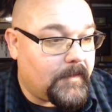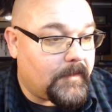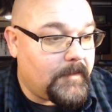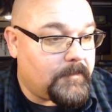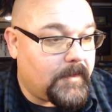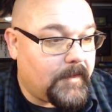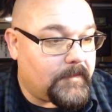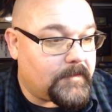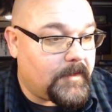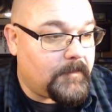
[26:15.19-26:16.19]
Keep the
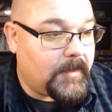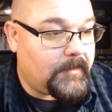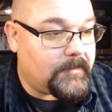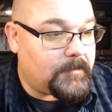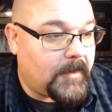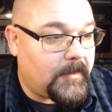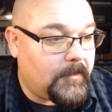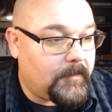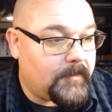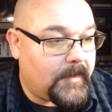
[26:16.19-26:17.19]
knowledge coming. Smart
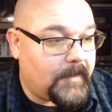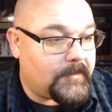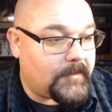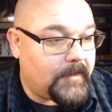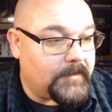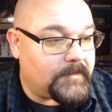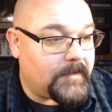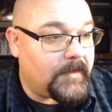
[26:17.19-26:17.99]
home. Thanks, Chris.